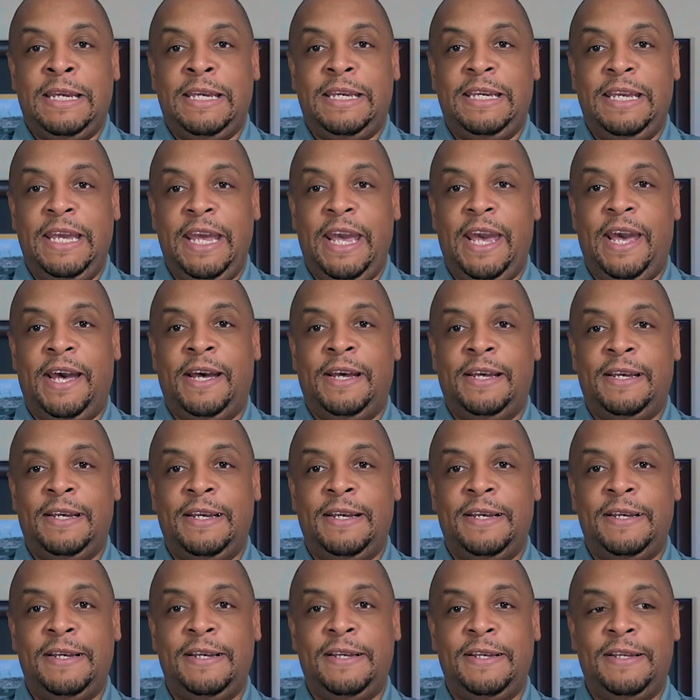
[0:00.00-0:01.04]
Yeah,
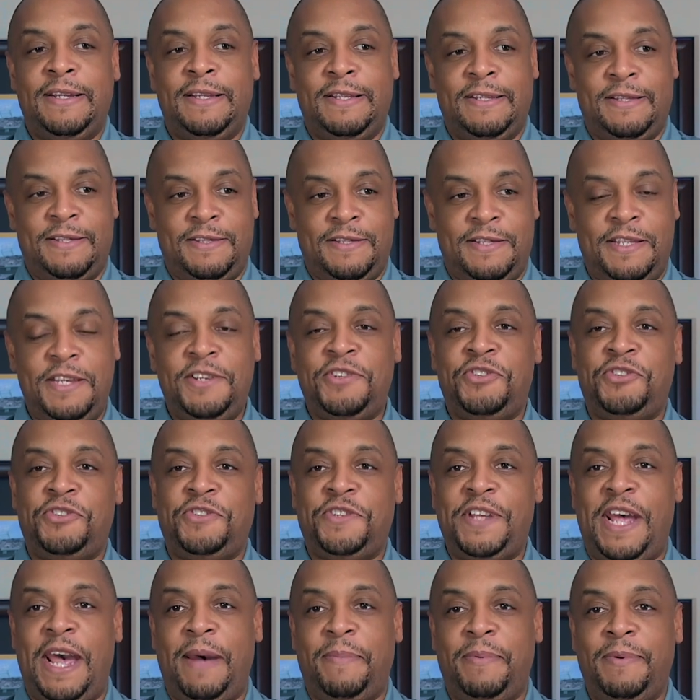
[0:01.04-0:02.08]
this just
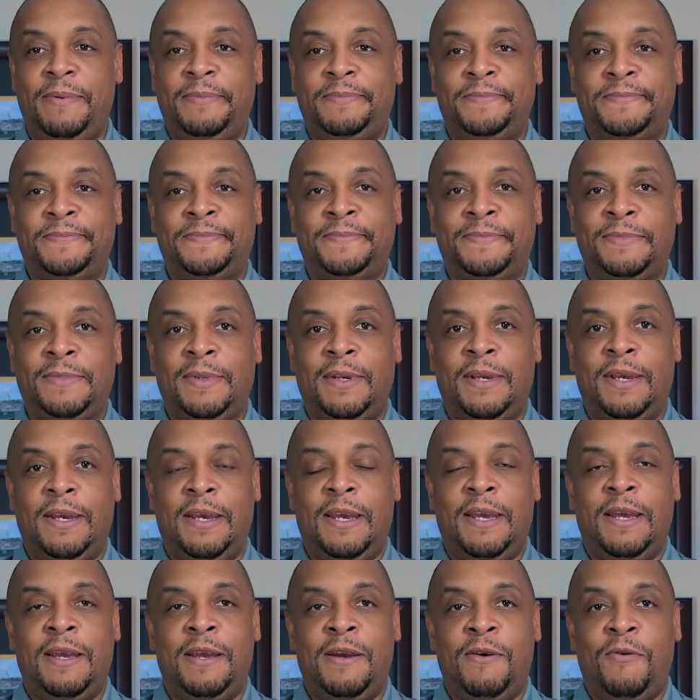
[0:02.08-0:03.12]
happened.
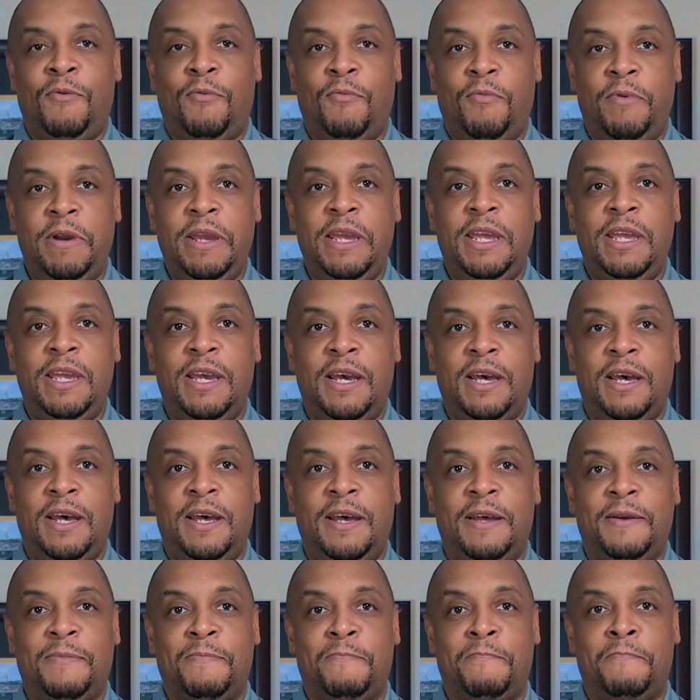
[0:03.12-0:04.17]
We
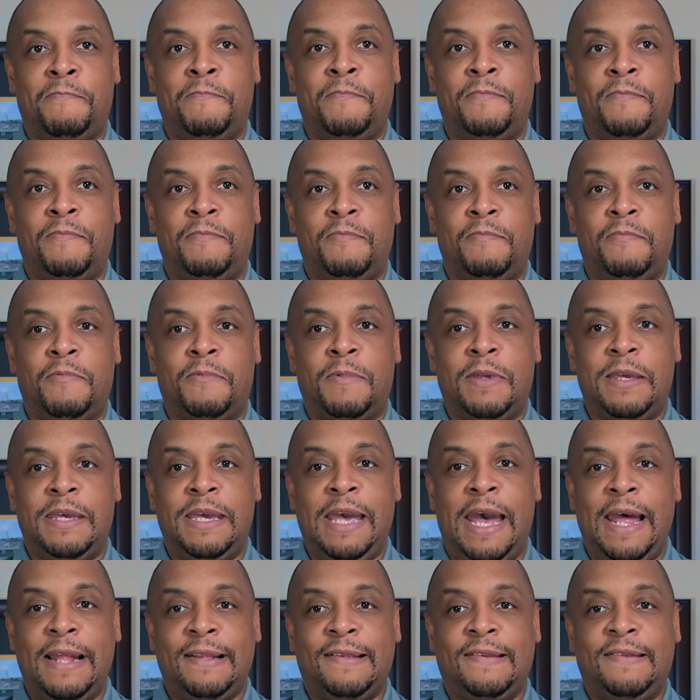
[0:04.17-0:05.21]

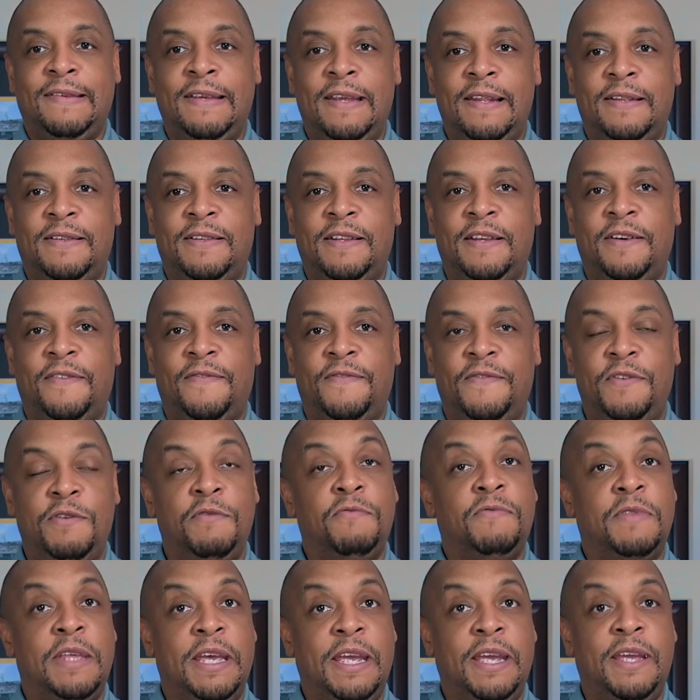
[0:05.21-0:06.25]
got sent a few
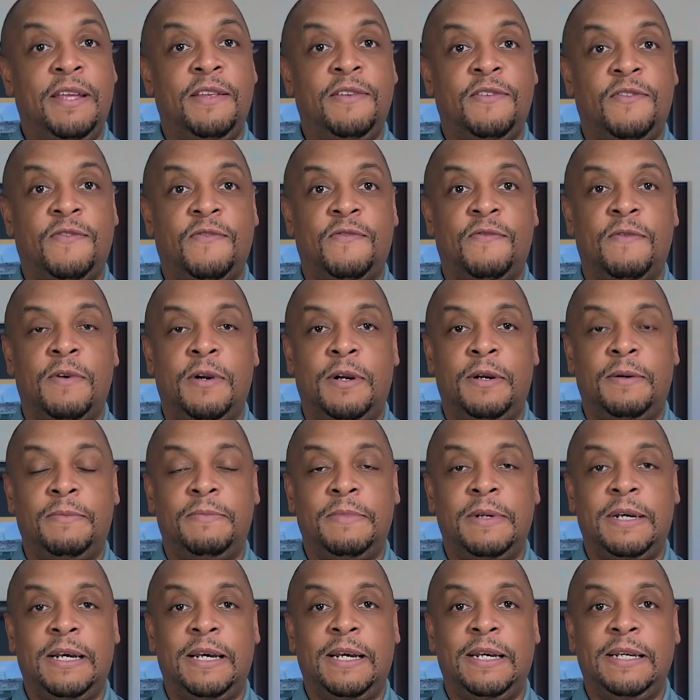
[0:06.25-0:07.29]
things
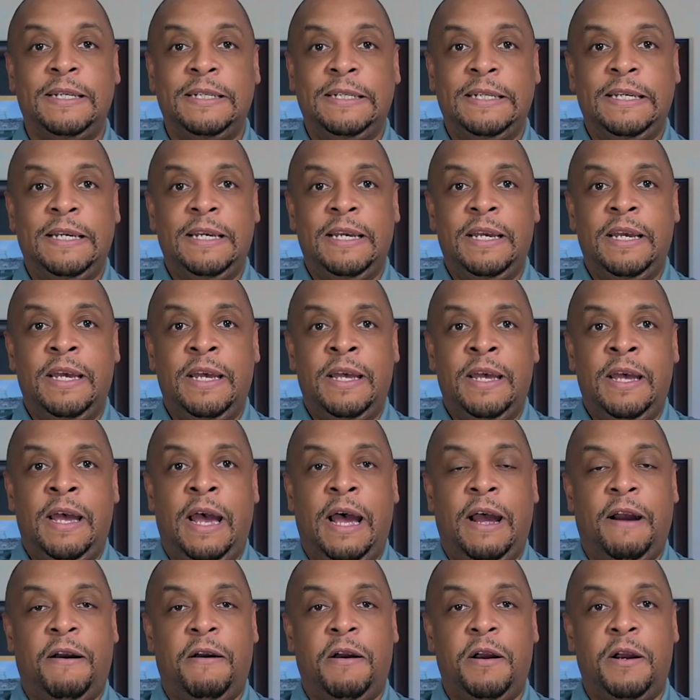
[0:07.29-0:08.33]
from
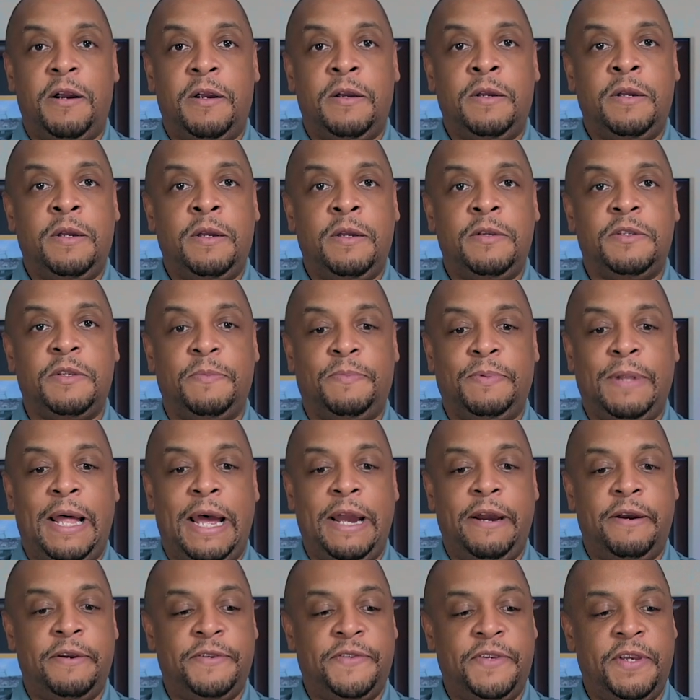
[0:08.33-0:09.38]
our
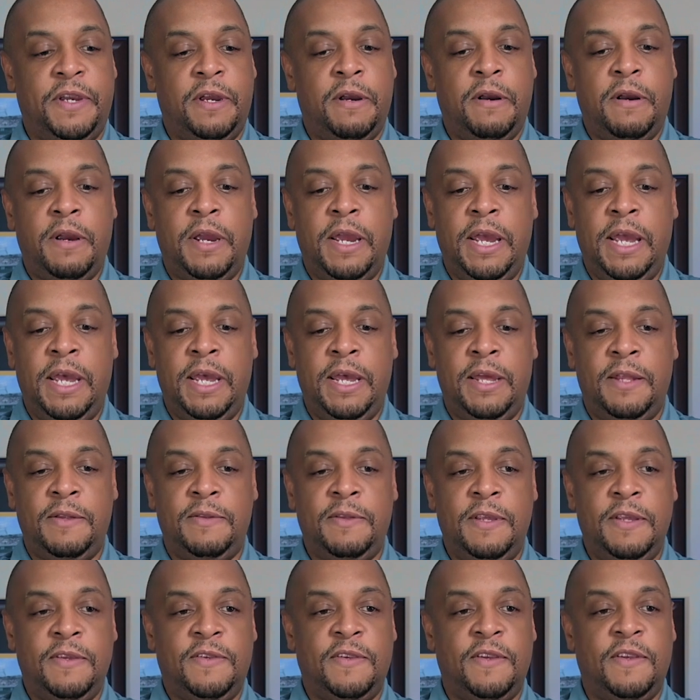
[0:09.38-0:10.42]
suppliers here, and
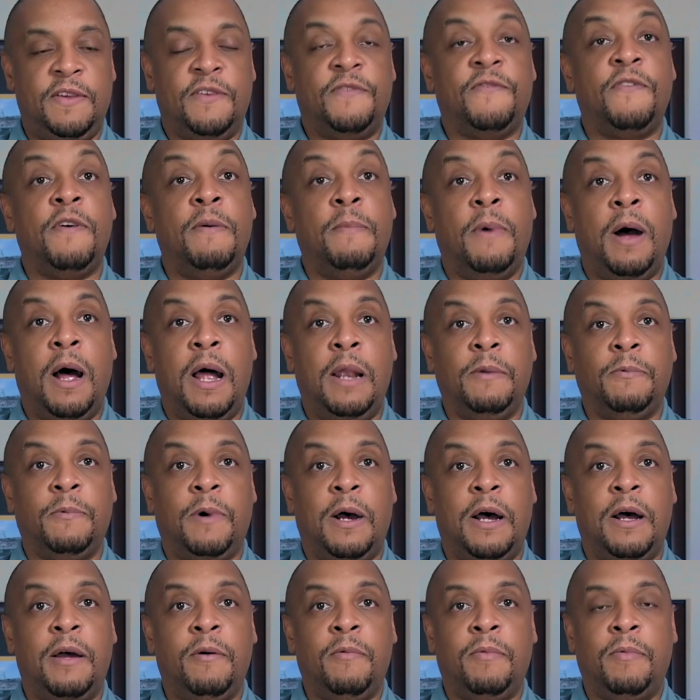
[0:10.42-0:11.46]
this is from
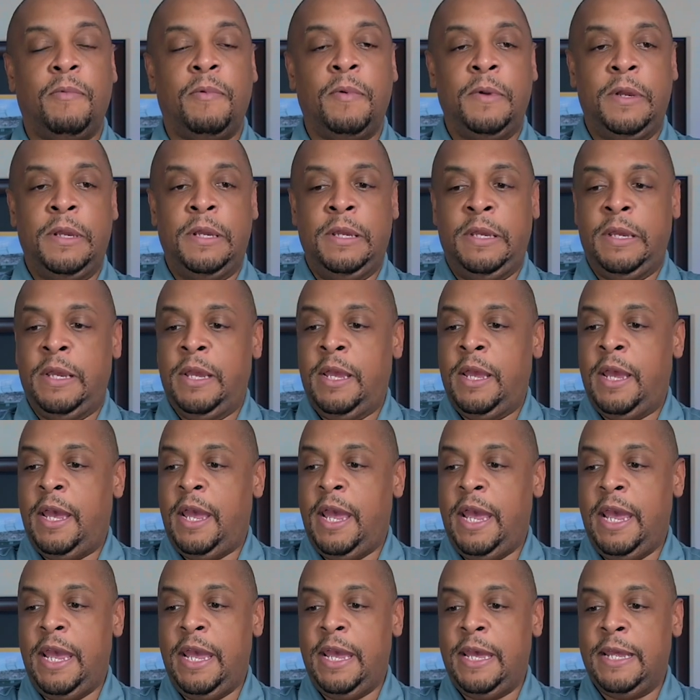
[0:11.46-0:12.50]
Hanwha.
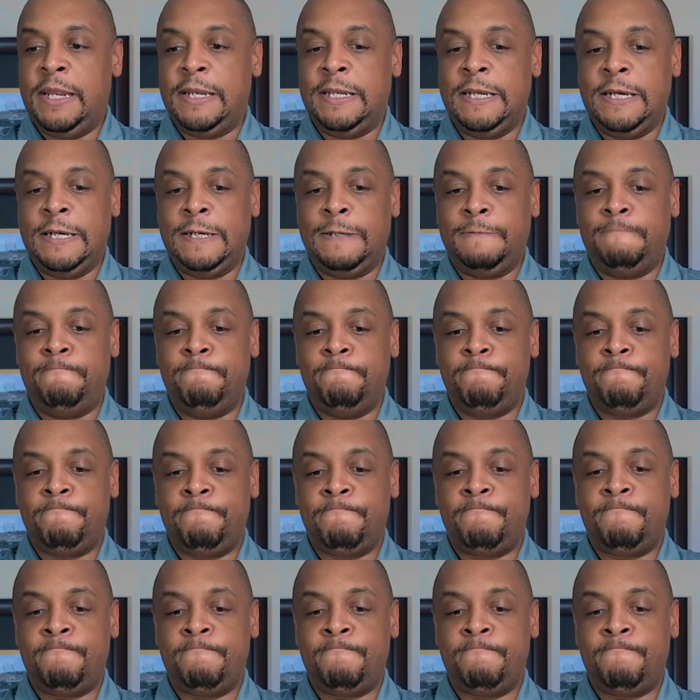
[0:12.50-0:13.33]
And